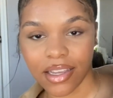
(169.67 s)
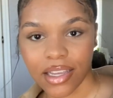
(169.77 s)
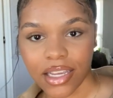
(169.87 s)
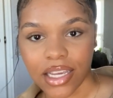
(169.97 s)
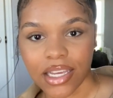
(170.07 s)

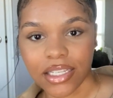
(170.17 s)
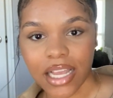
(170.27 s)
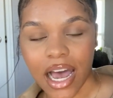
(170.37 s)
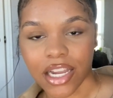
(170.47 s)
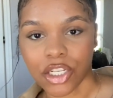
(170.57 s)
is
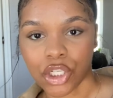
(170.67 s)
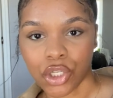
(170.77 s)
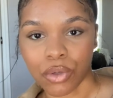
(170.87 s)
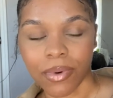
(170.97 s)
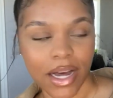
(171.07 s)
how the
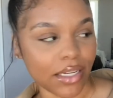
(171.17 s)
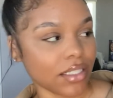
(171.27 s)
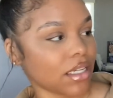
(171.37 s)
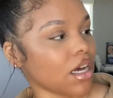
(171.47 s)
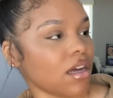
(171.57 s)
shoebox
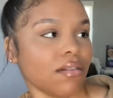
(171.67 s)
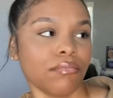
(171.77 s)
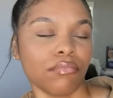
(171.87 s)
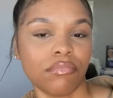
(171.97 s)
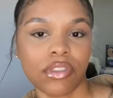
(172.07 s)

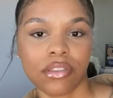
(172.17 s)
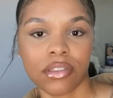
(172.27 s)
comes.